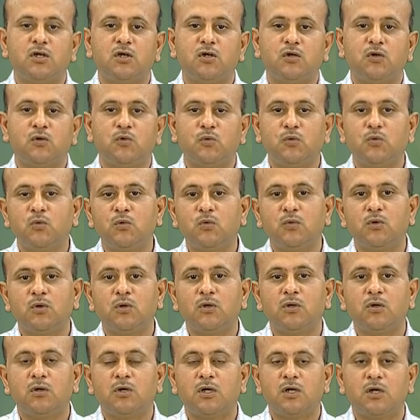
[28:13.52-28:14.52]
to
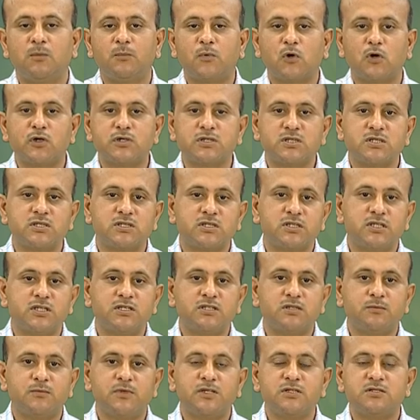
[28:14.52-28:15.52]
uh, process
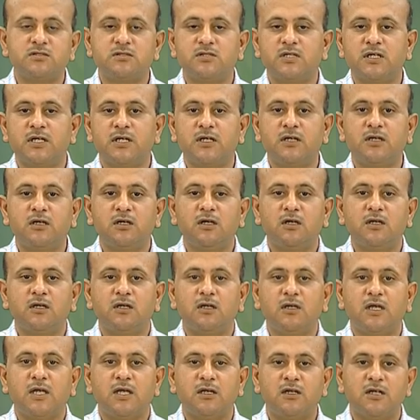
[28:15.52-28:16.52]
these image and
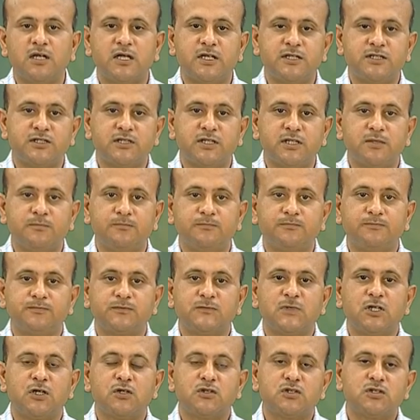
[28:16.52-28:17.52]
analyze them.
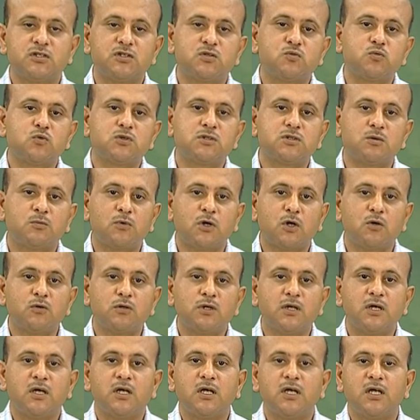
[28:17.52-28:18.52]
So, this was about
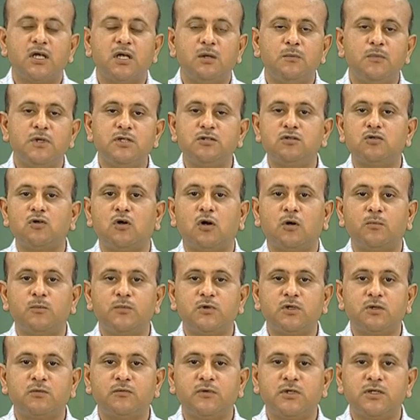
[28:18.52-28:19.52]
image
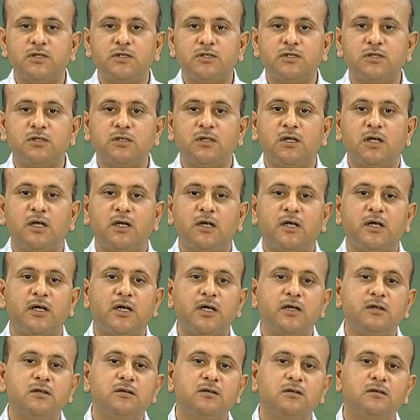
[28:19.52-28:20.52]
observation
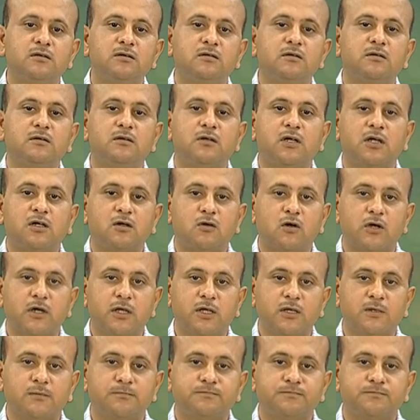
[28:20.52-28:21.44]
and recording.